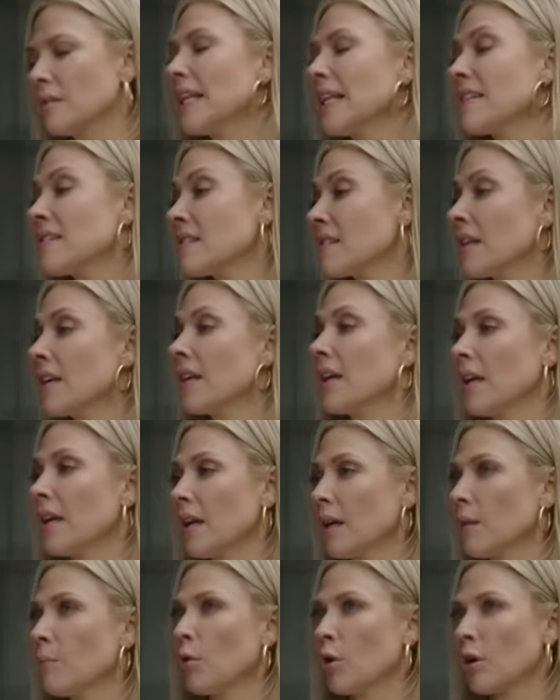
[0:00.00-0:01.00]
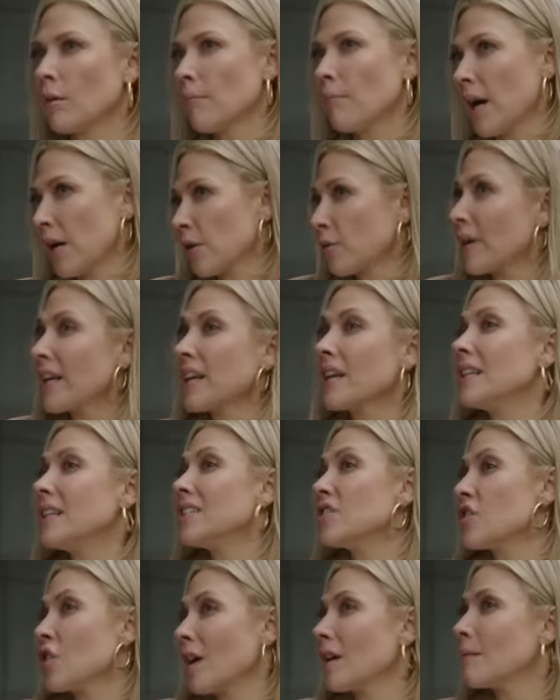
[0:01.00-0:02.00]
Less singing and more muttering and
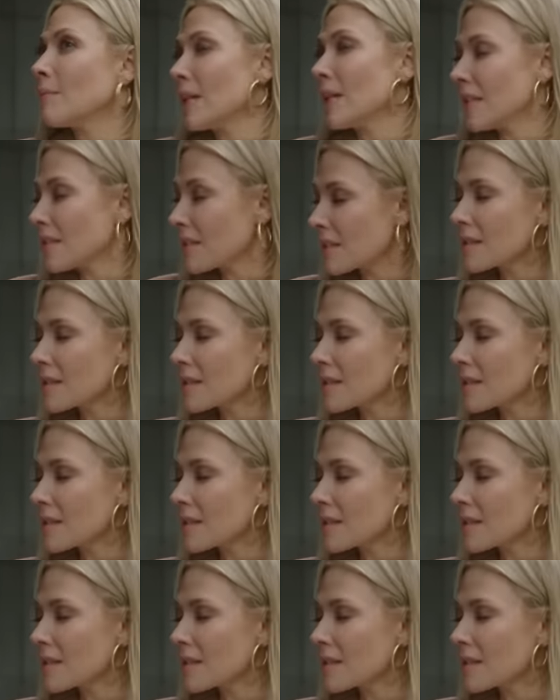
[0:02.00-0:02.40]
enchantment.